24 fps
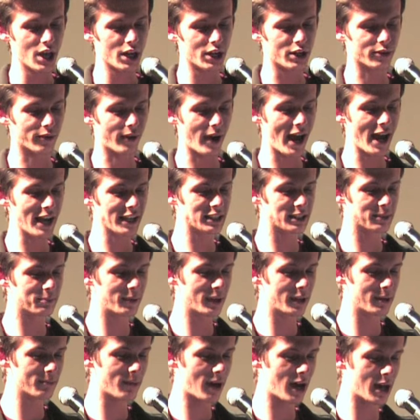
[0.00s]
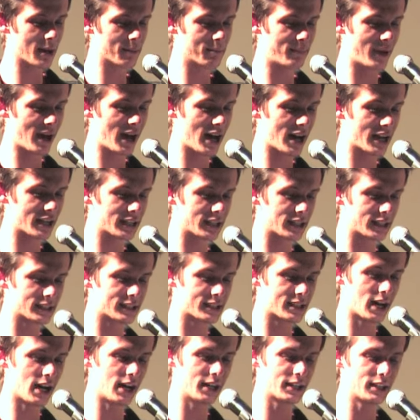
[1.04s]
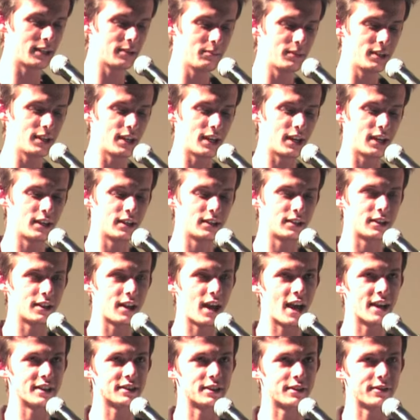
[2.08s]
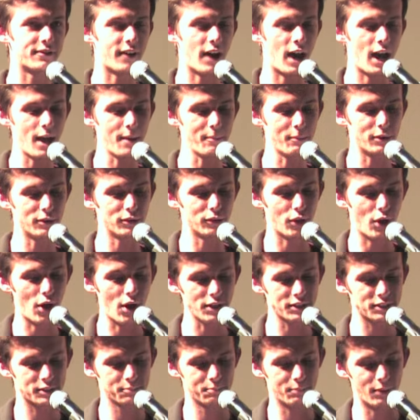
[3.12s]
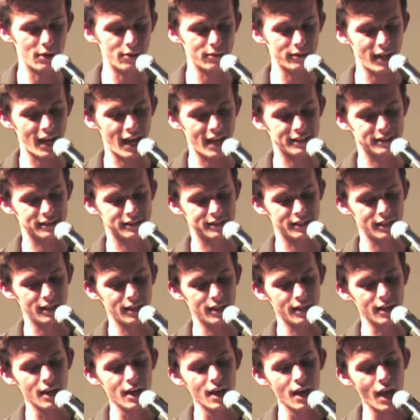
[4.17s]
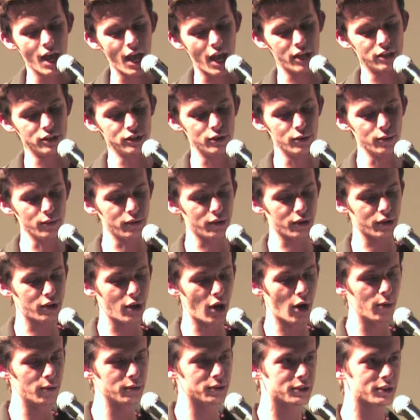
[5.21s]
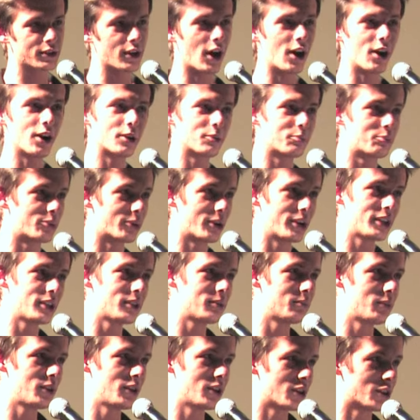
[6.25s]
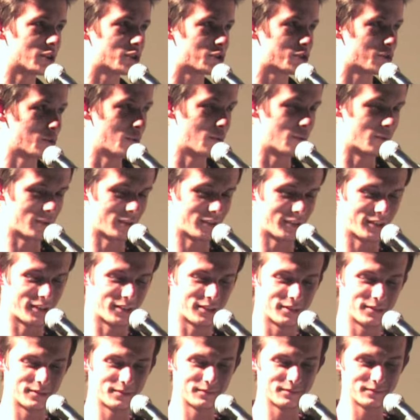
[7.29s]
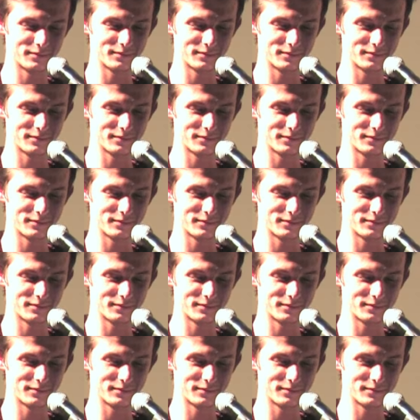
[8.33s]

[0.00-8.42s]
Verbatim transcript: grasping my body, tugging me in as if I'm a lost boat at sea, and you the Coast Guard bringing me ashore. Yes!